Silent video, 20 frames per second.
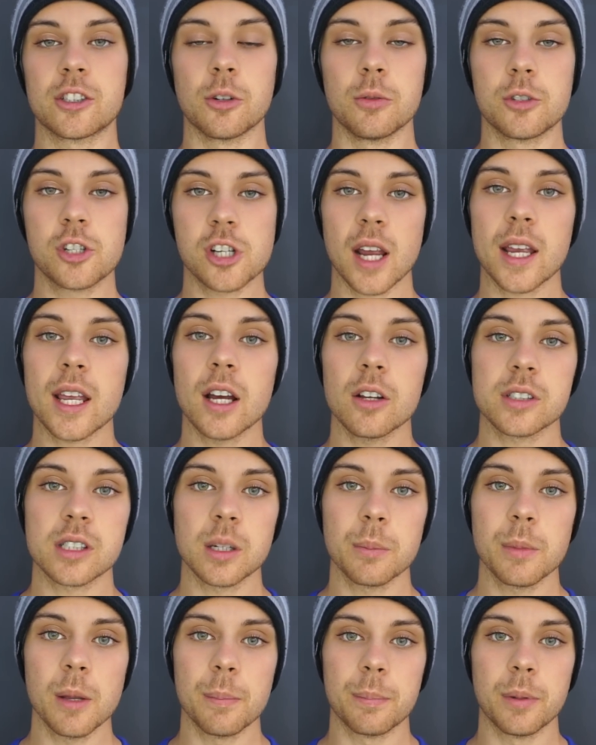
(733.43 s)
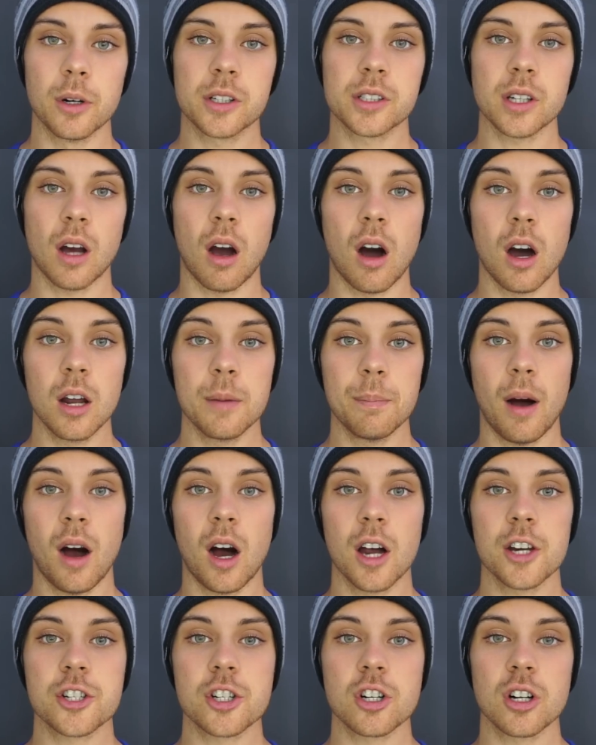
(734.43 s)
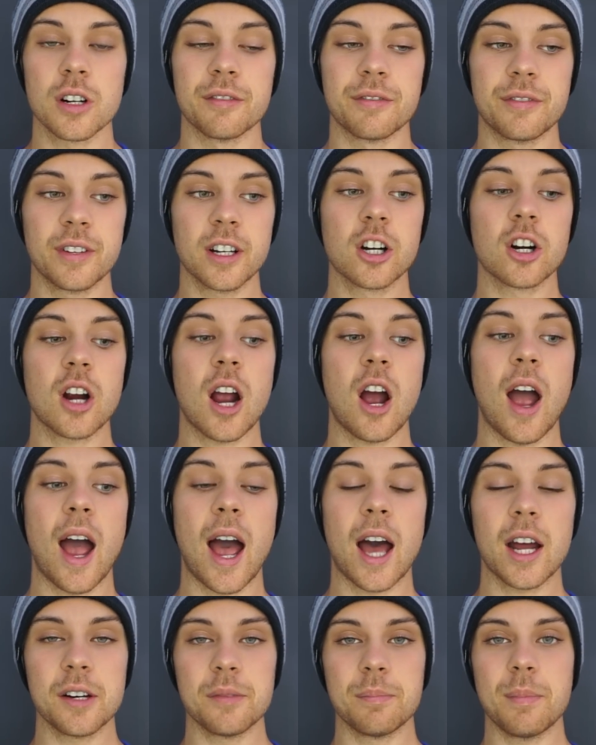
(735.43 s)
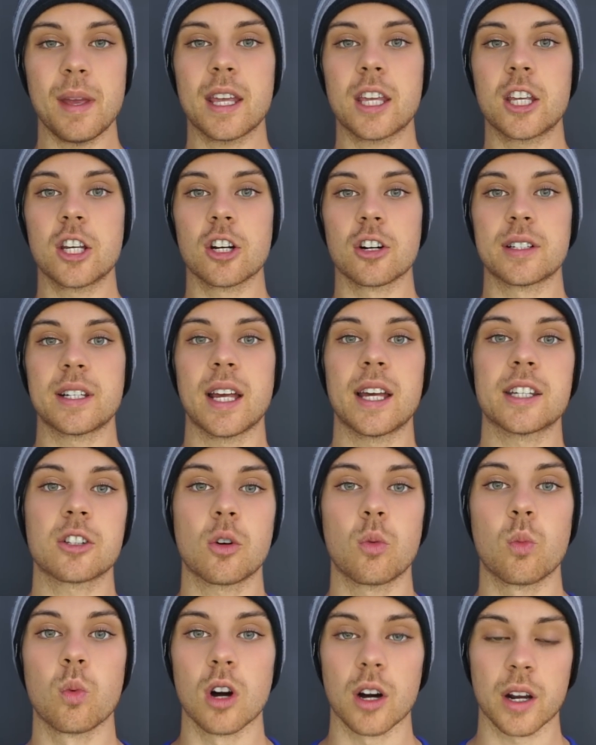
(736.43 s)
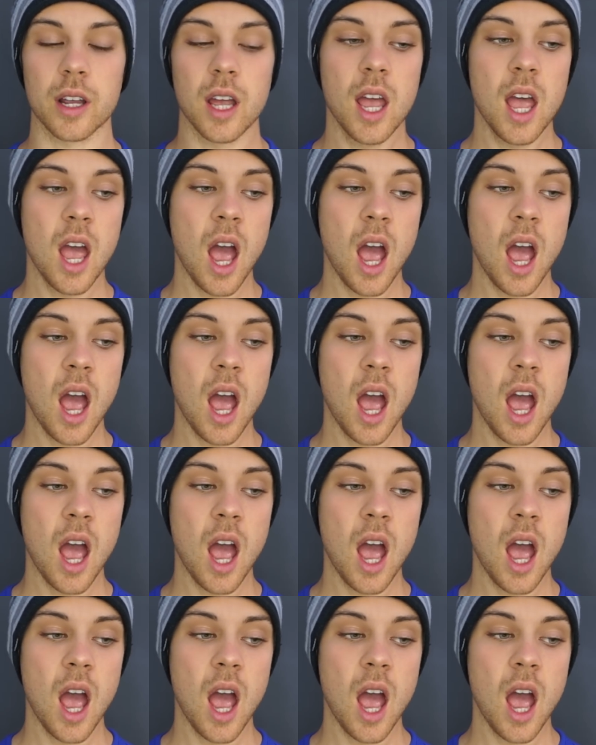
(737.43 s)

So check out some of the books on posture and figure out how to make your desk work.